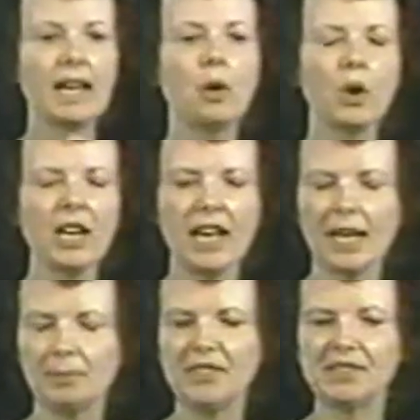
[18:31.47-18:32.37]
Now, what
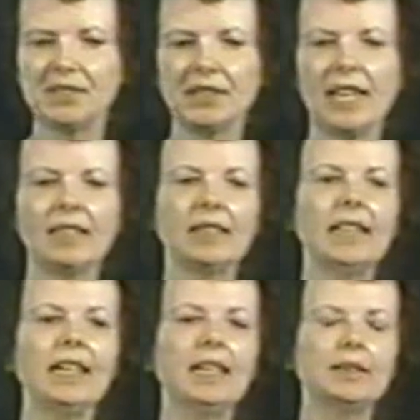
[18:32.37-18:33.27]
happens to that
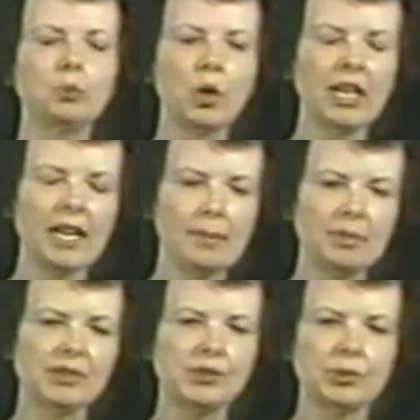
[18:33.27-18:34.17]
land? What
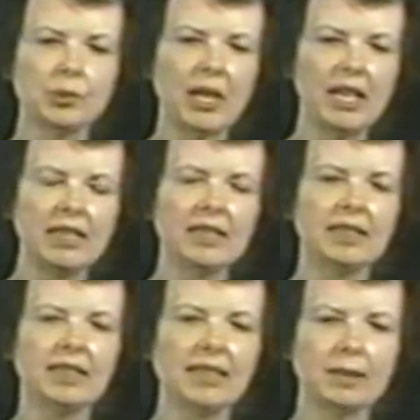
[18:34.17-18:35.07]
happens to
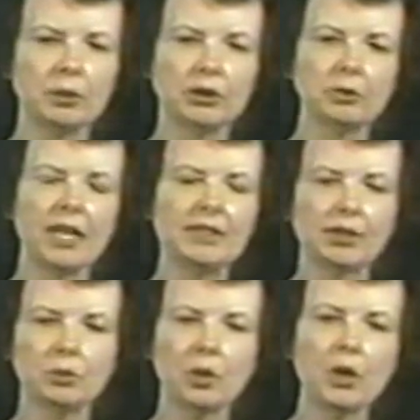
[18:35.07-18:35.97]
anything that would try
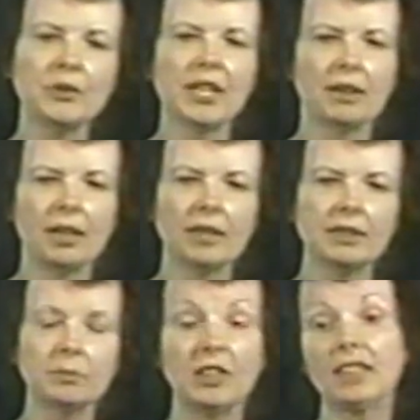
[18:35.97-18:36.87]
to grow there
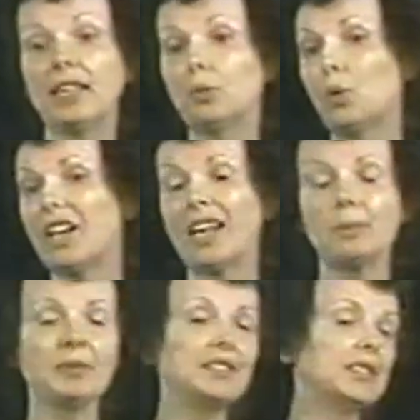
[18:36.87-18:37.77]
ultimately? And what
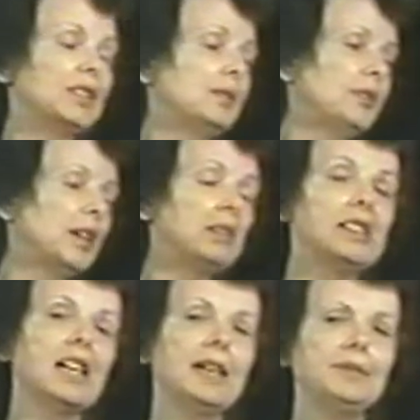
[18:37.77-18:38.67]
happens to the
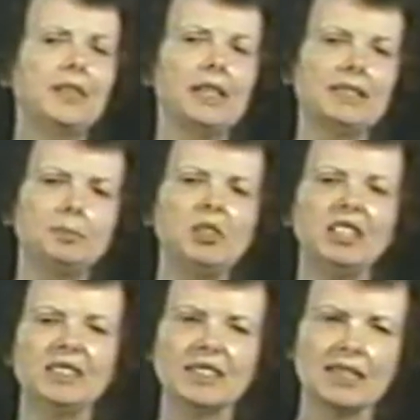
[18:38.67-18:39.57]
very life that is
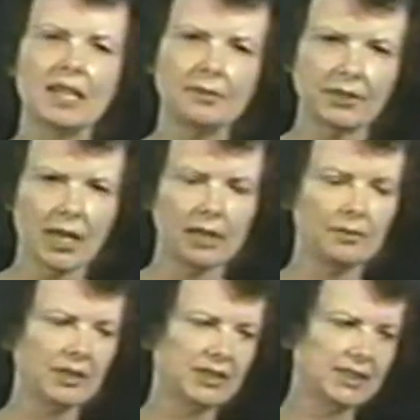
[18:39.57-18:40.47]
being snuffed out
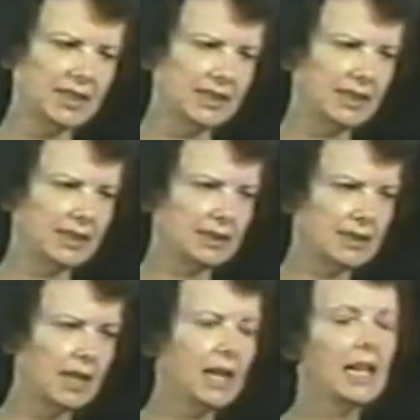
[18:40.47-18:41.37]
of existence?